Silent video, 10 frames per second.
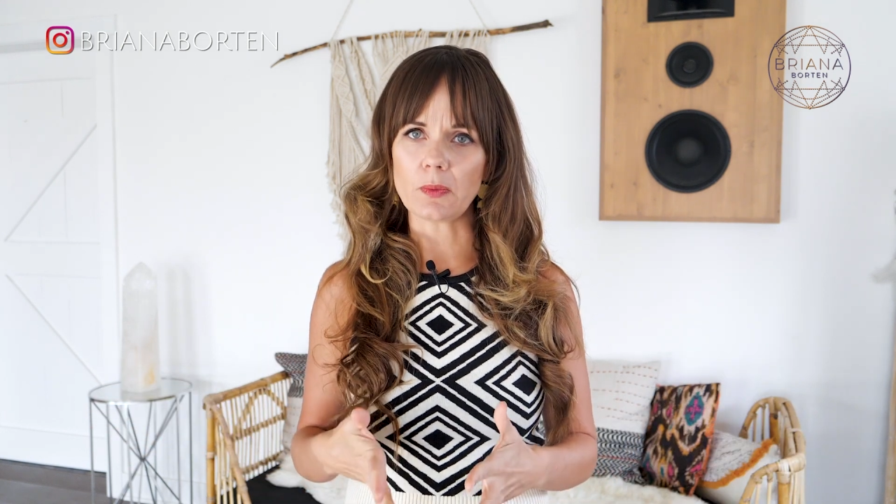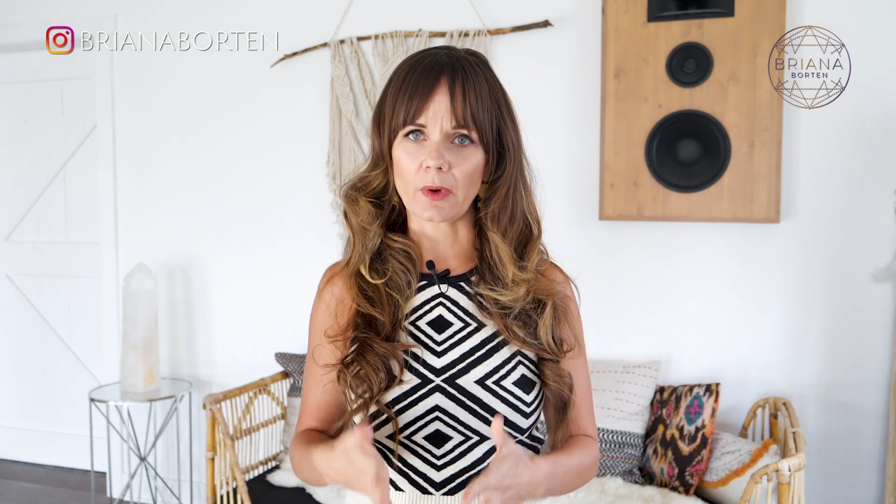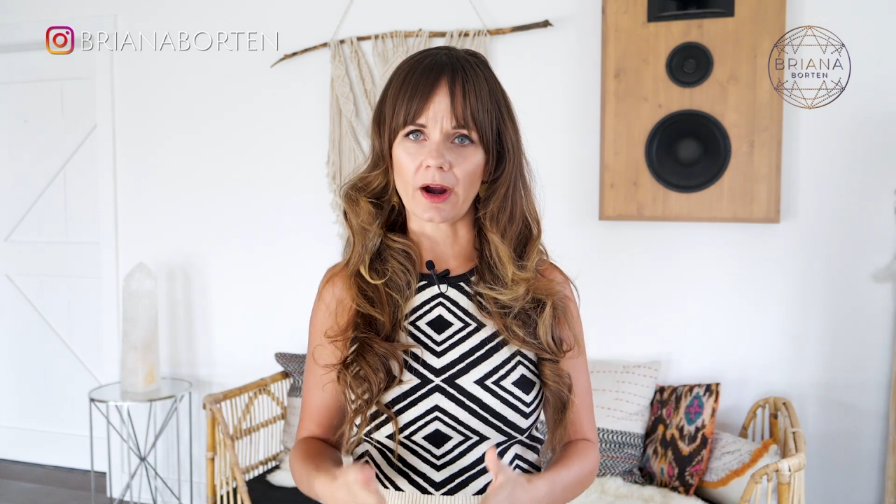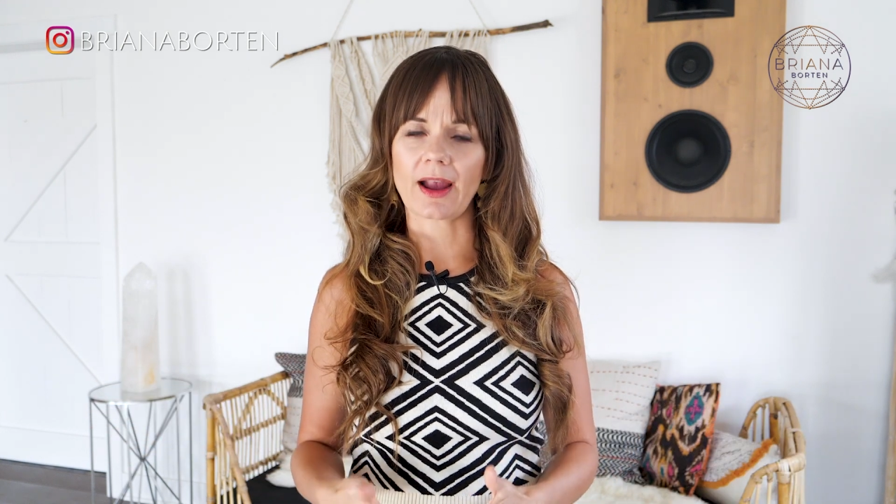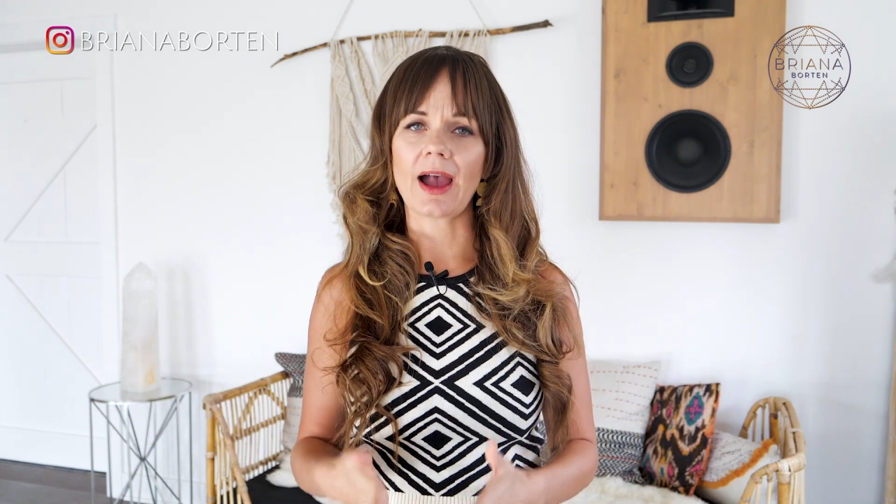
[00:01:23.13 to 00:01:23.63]

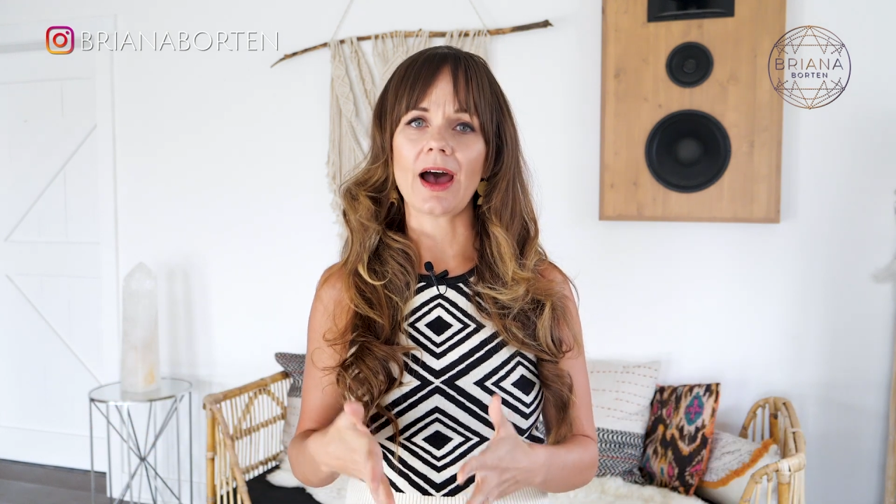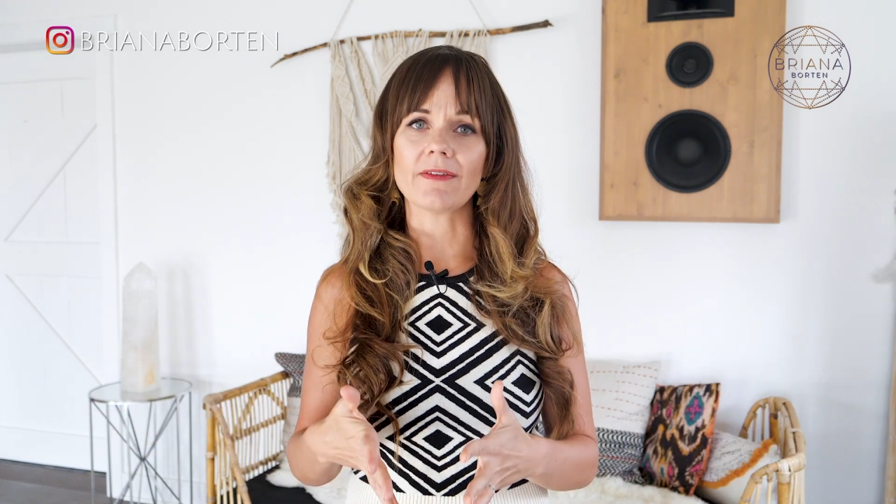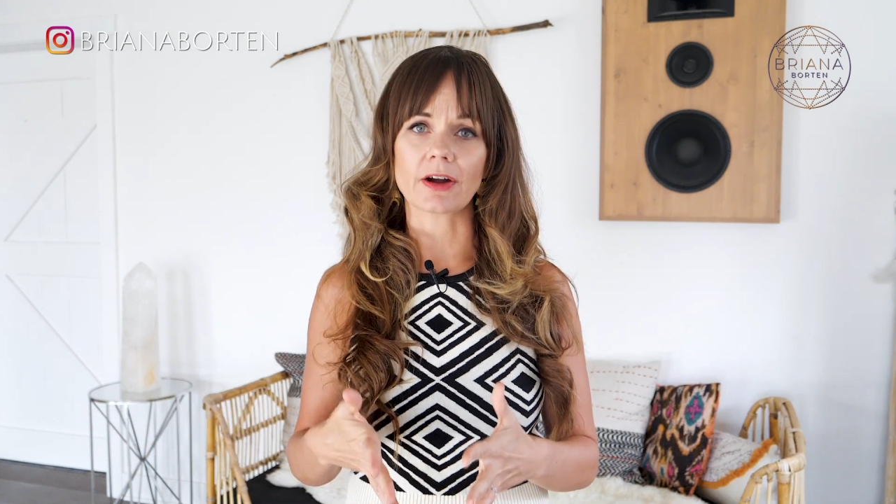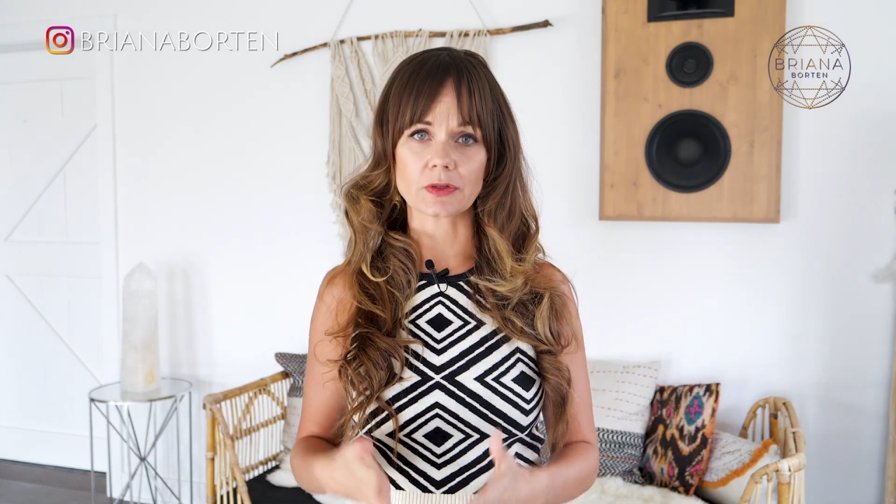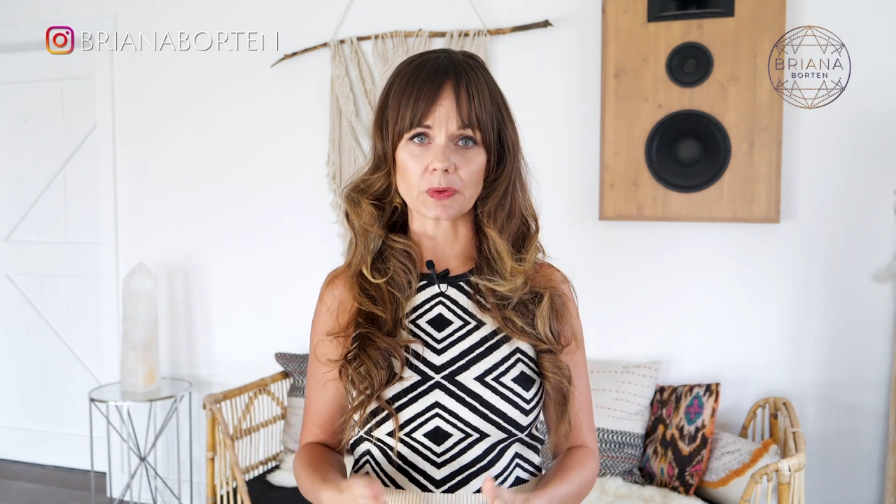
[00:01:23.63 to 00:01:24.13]
work
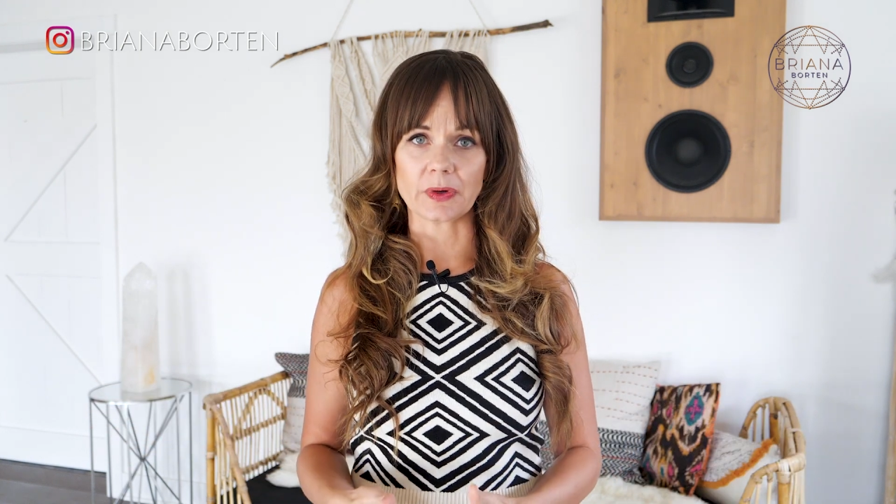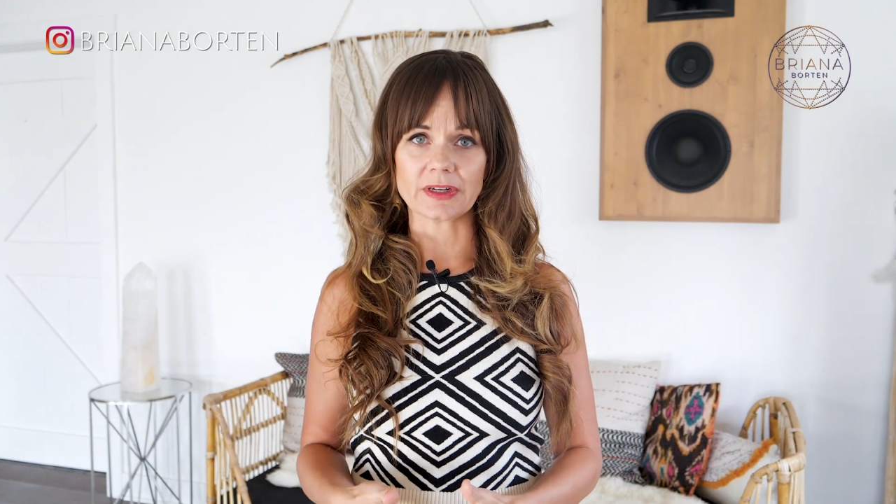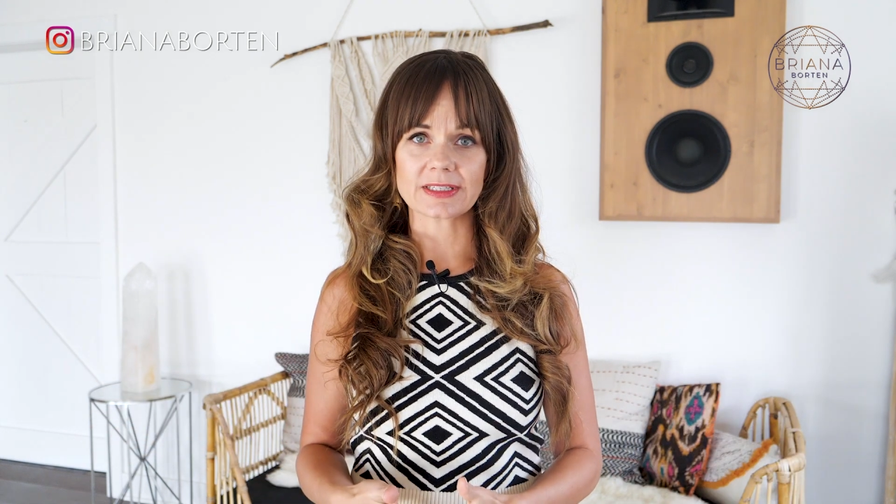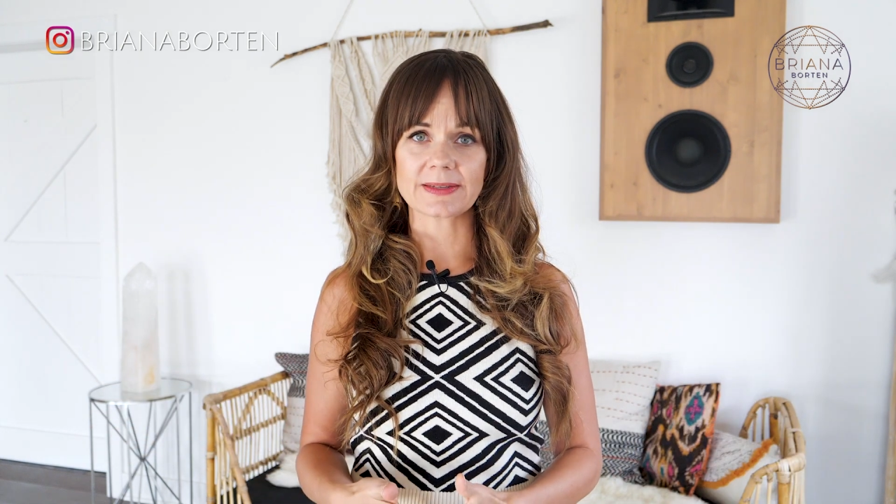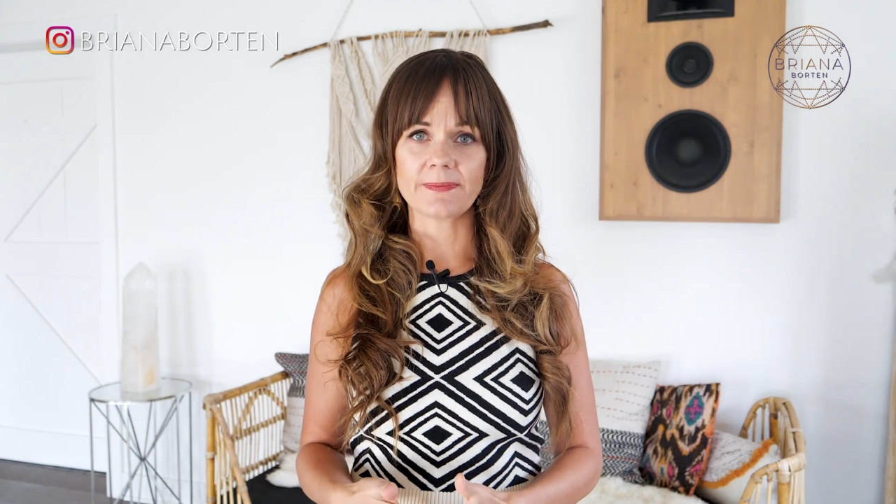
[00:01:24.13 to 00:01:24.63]
of our
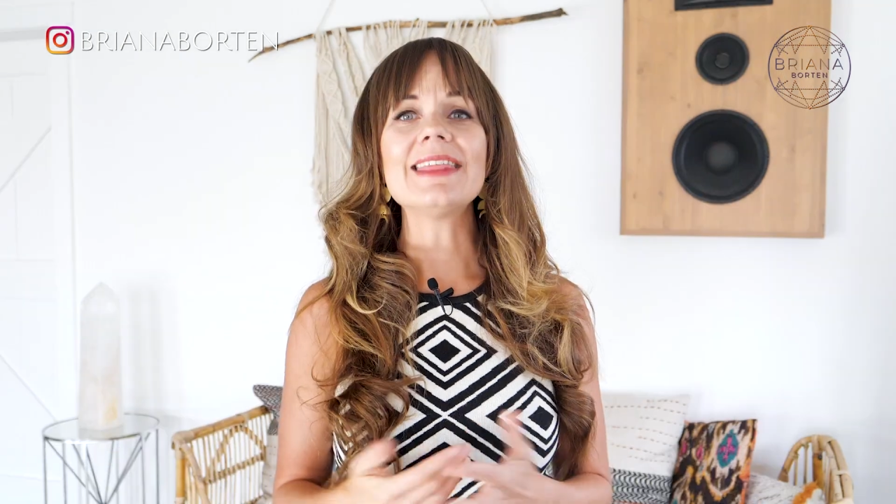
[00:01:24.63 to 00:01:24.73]
souls.